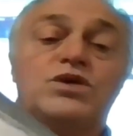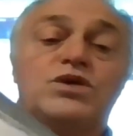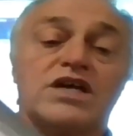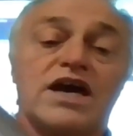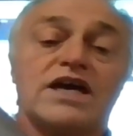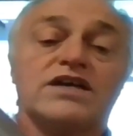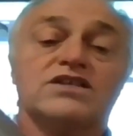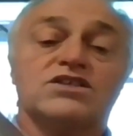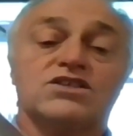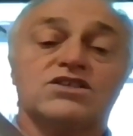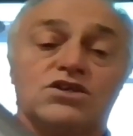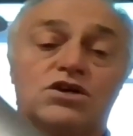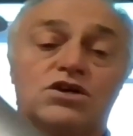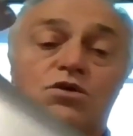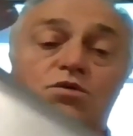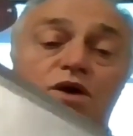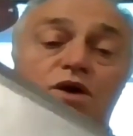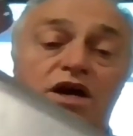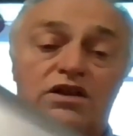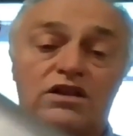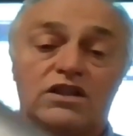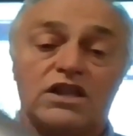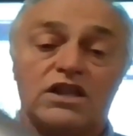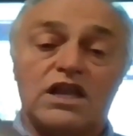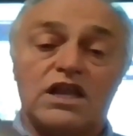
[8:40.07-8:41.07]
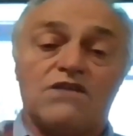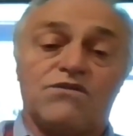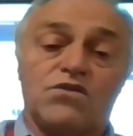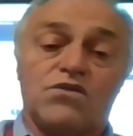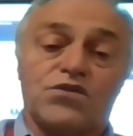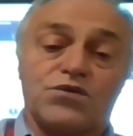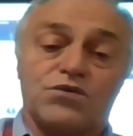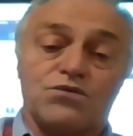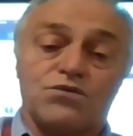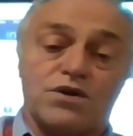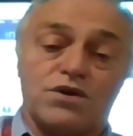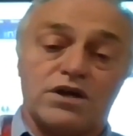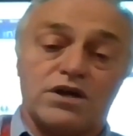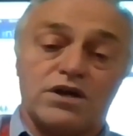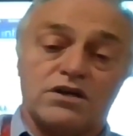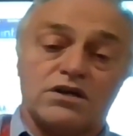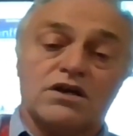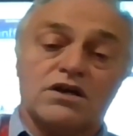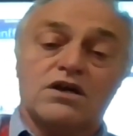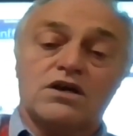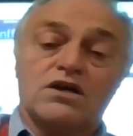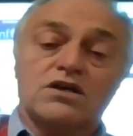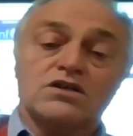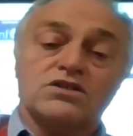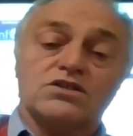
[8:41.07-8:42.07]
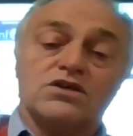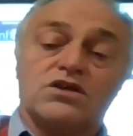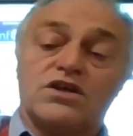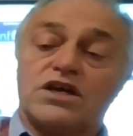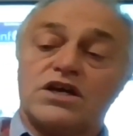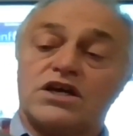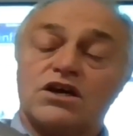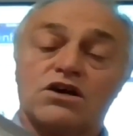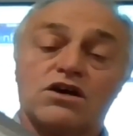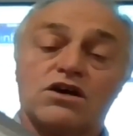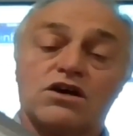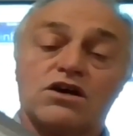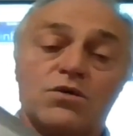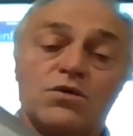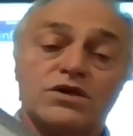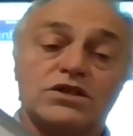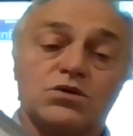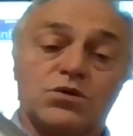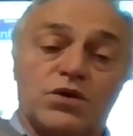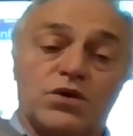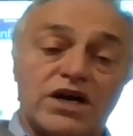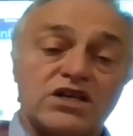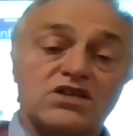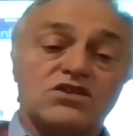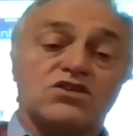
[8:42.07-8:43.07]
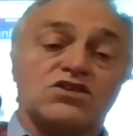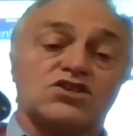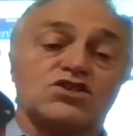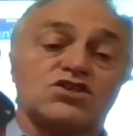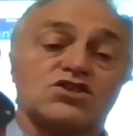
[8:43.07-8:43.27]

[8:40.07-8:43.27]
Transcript: That is the standard we get to at level 3.